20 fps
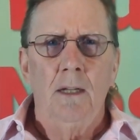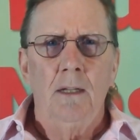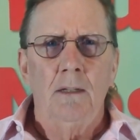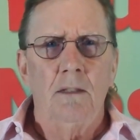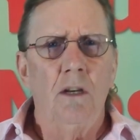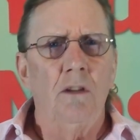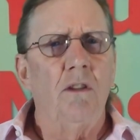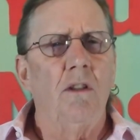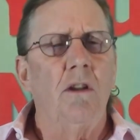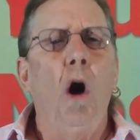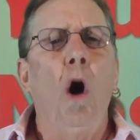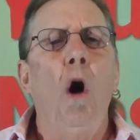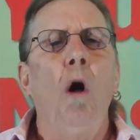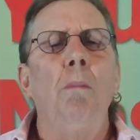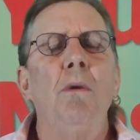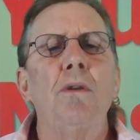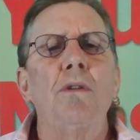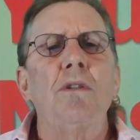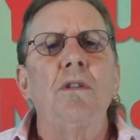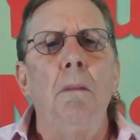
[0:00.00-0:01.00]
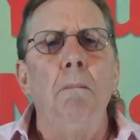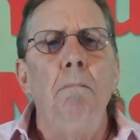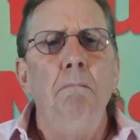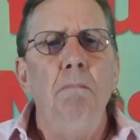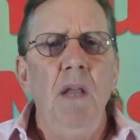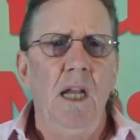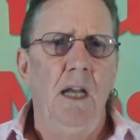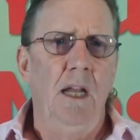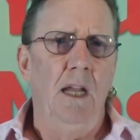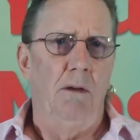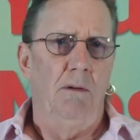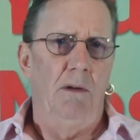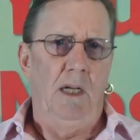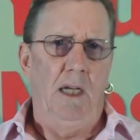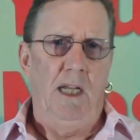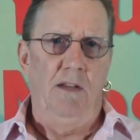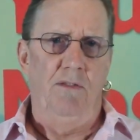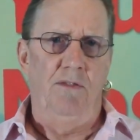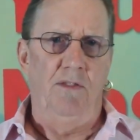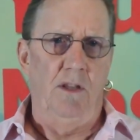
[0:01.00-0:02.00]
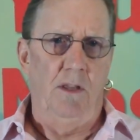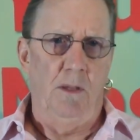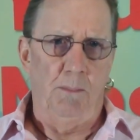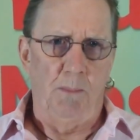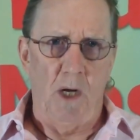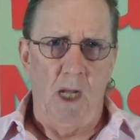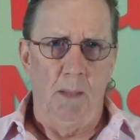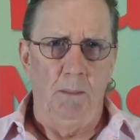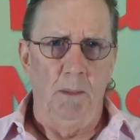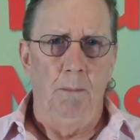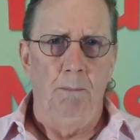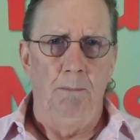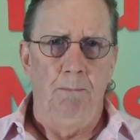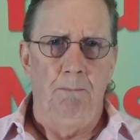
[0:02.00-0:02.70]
there's an almost immediate relief to the problem.